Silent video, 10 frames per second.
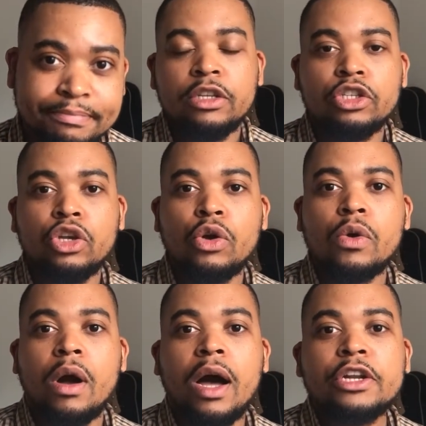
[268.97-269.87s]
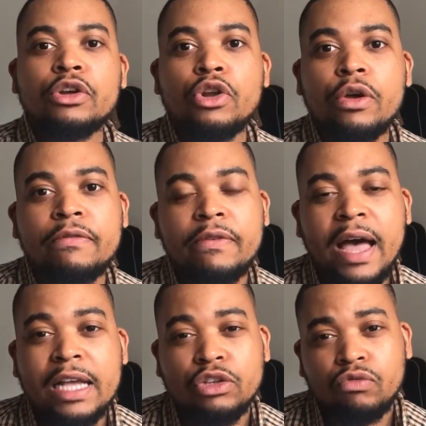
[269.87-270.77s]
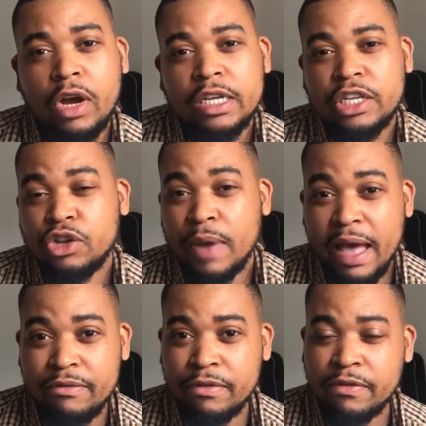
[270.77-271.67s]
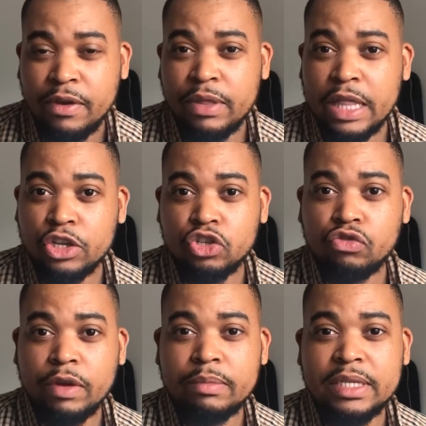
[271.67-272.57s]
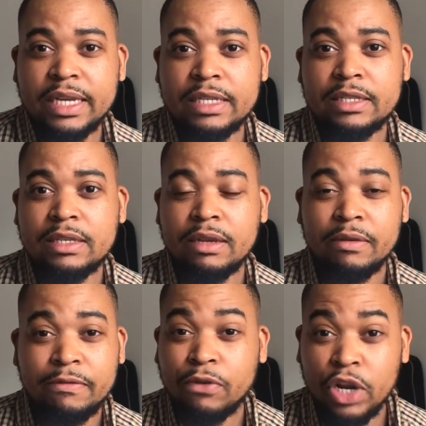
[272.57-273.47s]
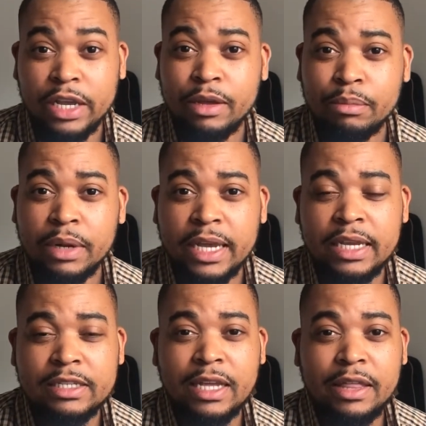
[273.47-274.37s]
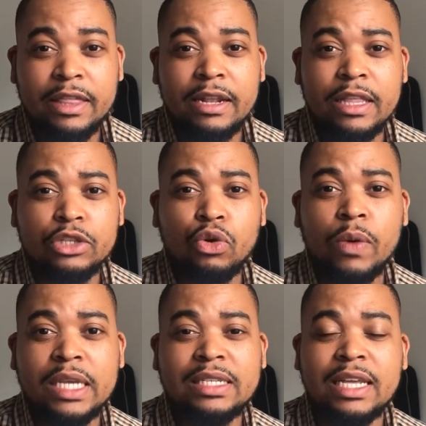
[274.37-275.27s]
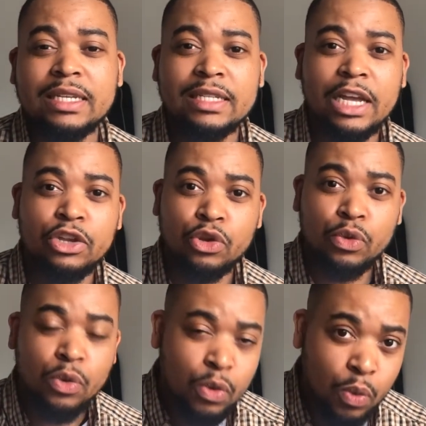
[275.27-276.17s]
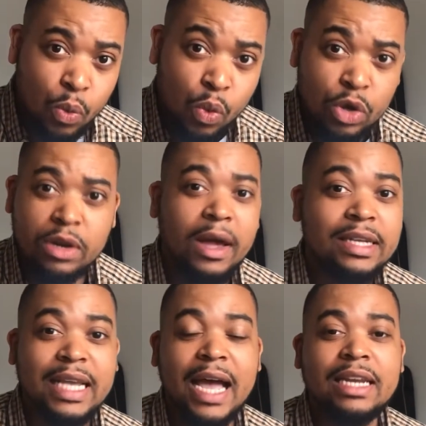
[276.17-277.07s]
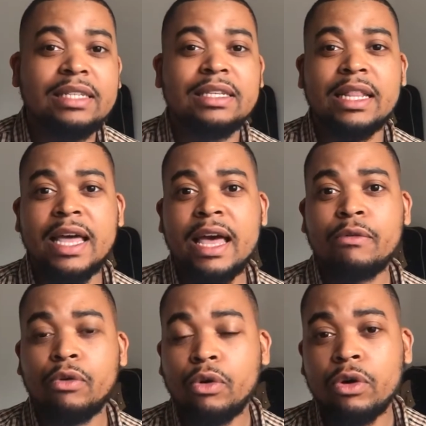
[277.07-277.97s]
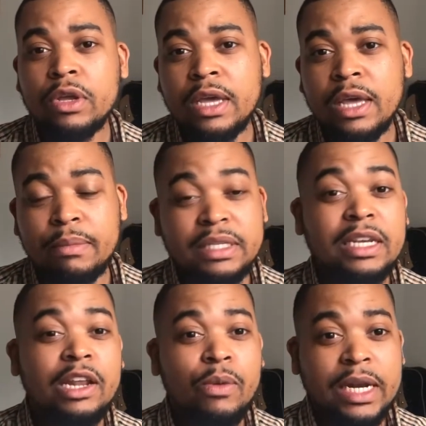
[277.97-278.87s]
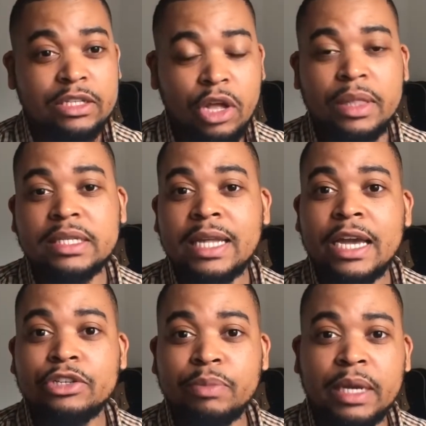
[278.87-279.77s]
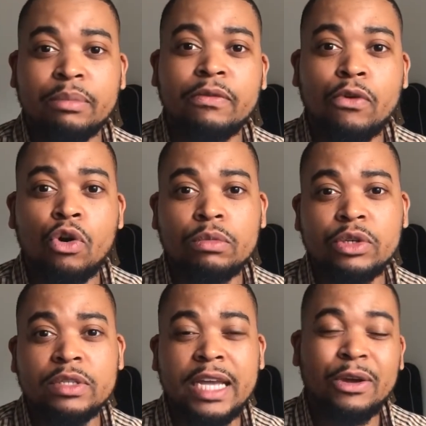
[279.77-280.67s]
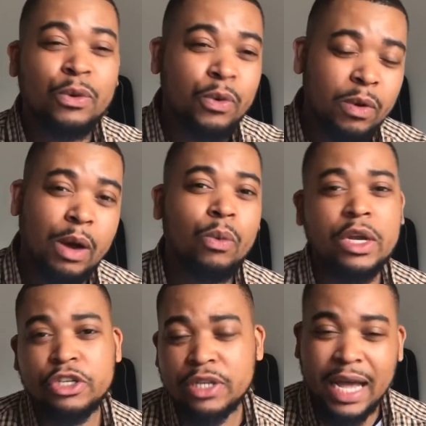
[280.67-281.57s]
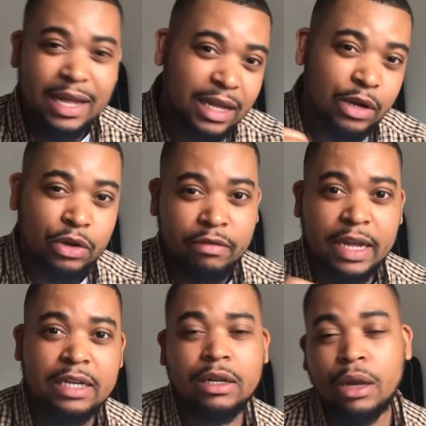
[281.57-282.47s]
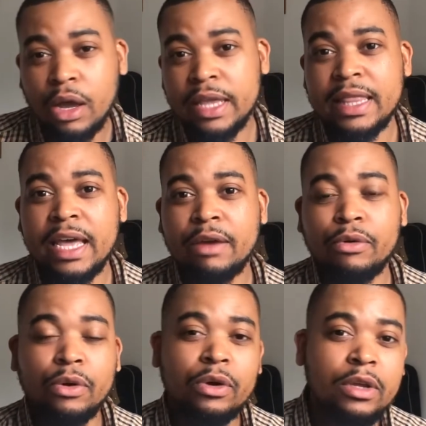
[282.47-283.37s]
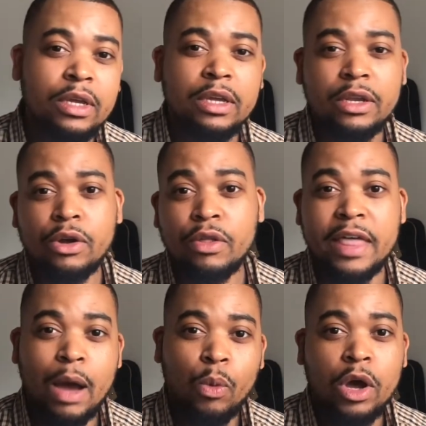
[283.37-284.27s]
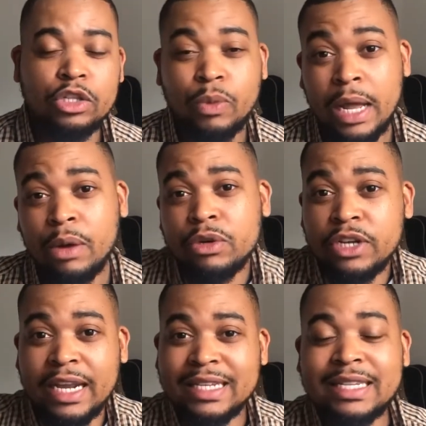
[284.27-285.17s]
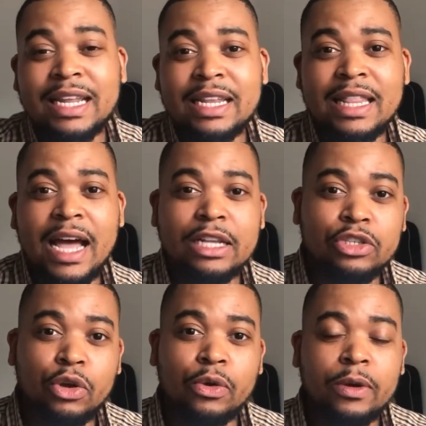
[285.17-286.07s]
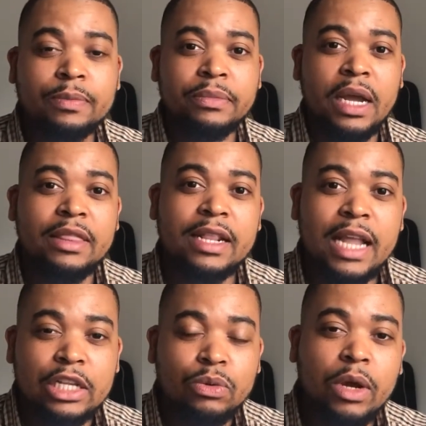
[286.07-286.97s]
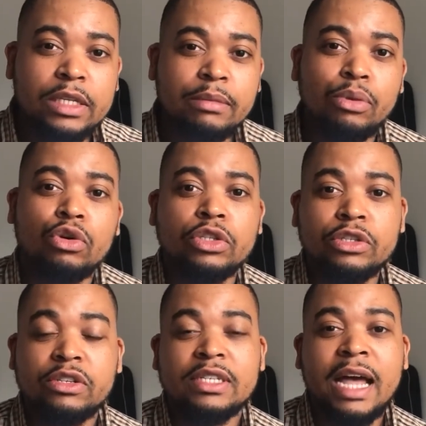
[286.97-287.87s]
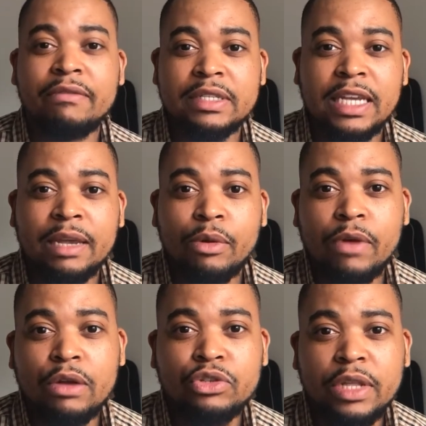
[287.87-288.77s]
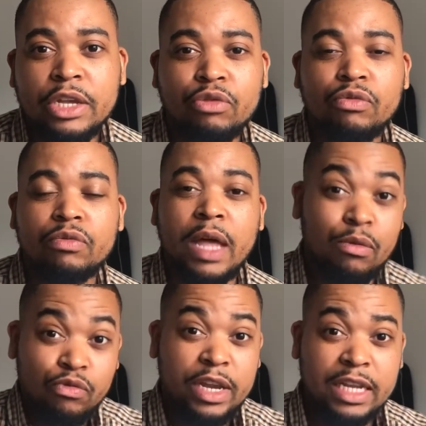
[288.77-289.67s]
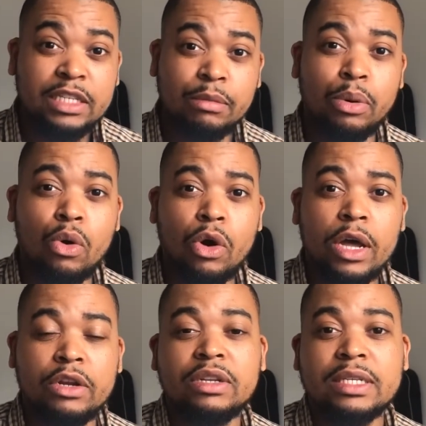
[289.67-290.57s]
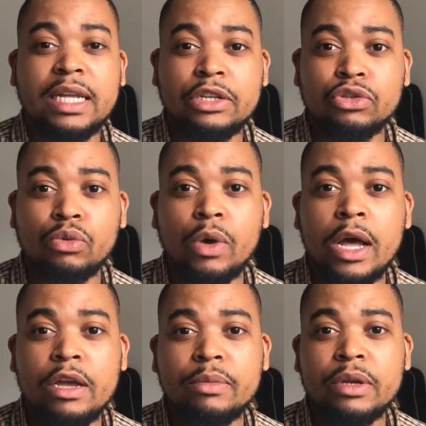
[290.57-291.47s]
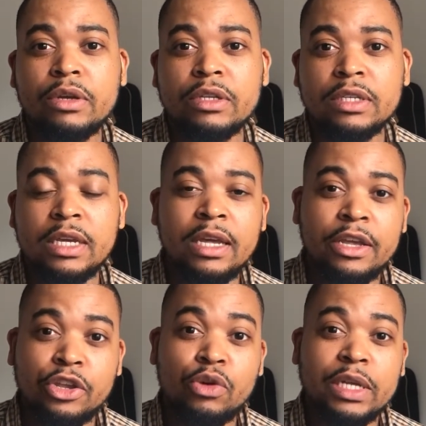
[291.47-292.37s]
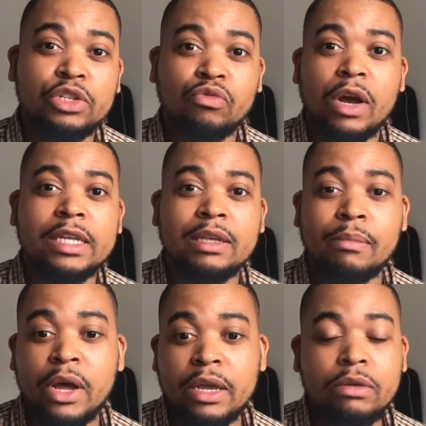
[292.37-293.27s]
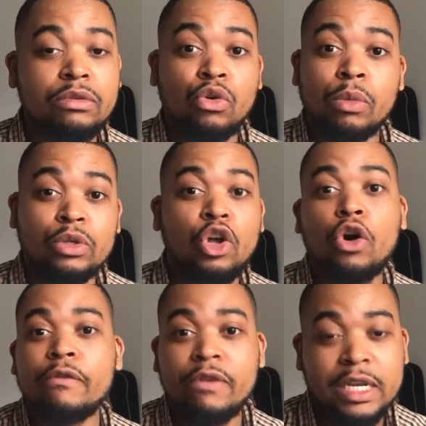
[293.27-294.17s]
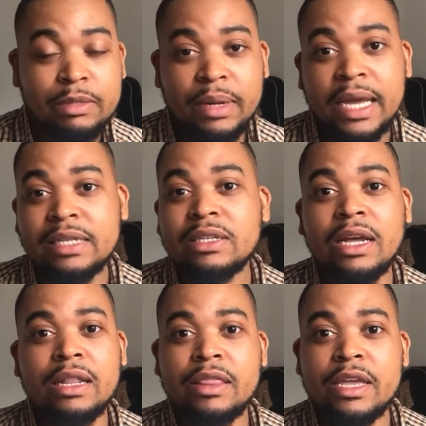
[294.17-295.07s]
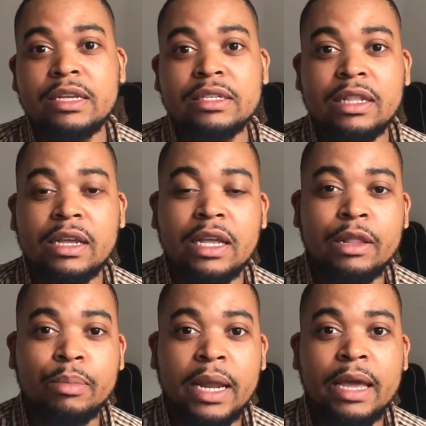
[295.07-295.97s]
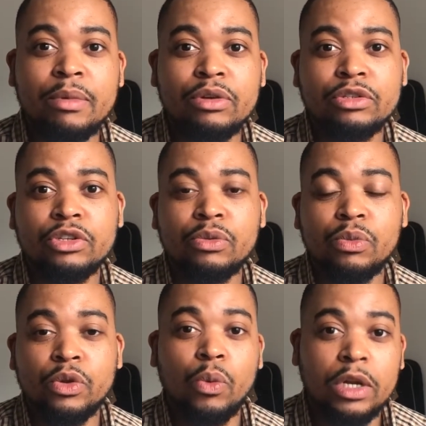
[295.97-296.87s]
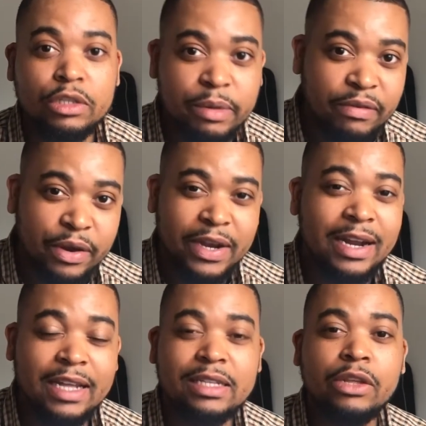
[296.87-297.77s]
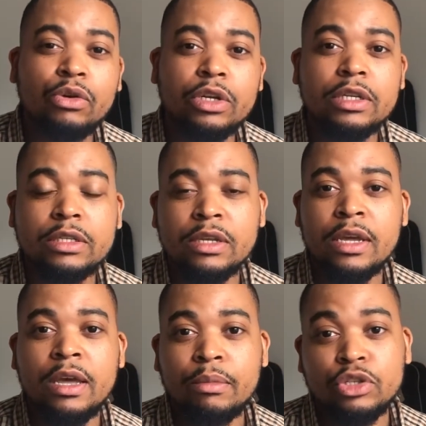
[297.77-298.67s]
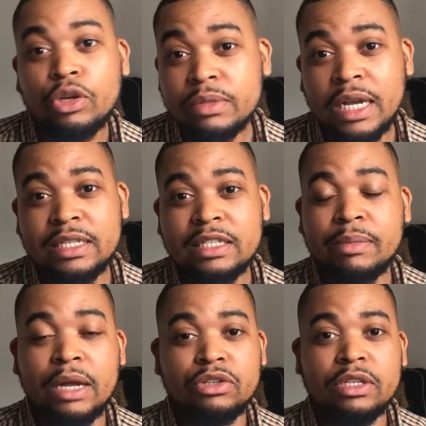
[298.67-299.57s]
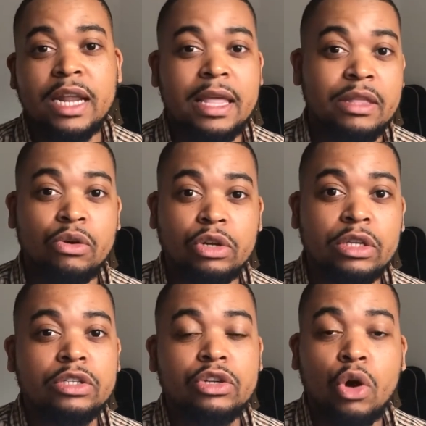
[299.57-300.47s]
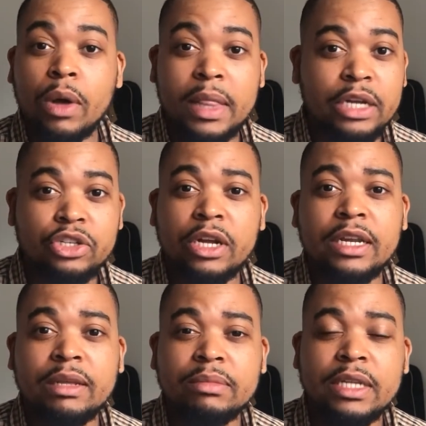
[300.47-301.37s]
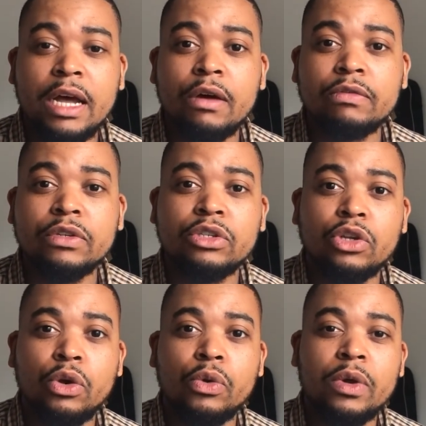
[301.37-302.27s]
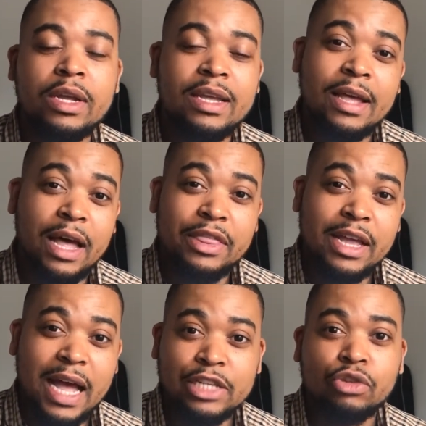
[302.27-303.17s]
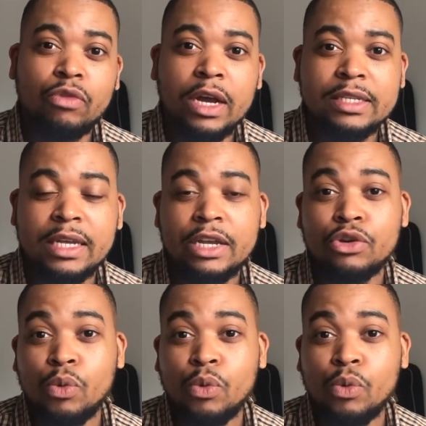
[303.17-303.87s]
So I don't know if as a writer you ever feel that the script is fully complete. I think there's always things that you would like to add into there, or particularly when it's on the stage being performed, you'll say, oh, I wish that I could have added a line there, or that worked well, I wish I extended that. So I think that's why it's important to just have a team around you that really support and understand your work, because you as the writer might almost over-explain certain things in the play because you want it to be very clear to the audience. But sometimes it's about just letting the audience go on that journey themselves. So I think as a writer, your